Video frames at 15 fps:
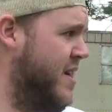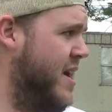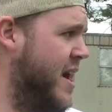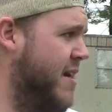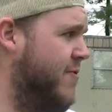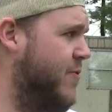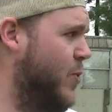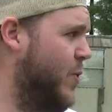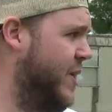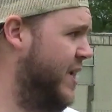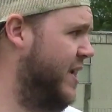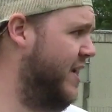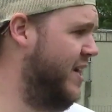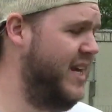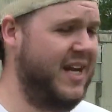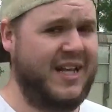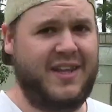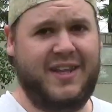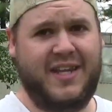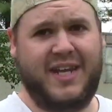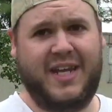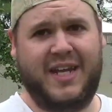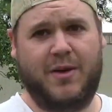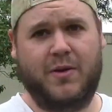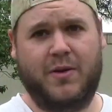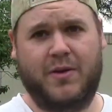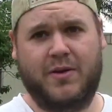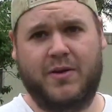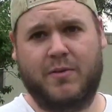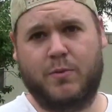at 40, and
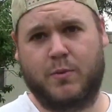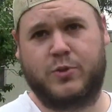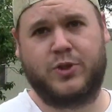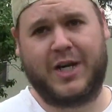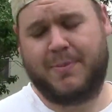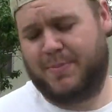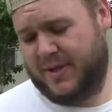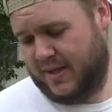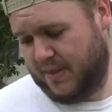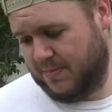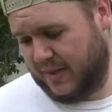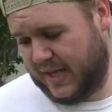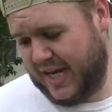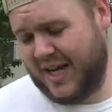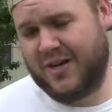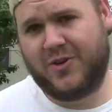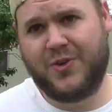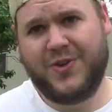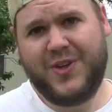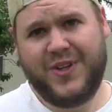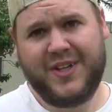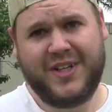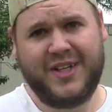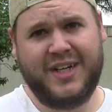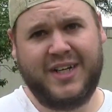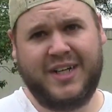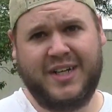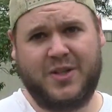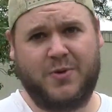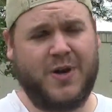then drop in the mechanical, the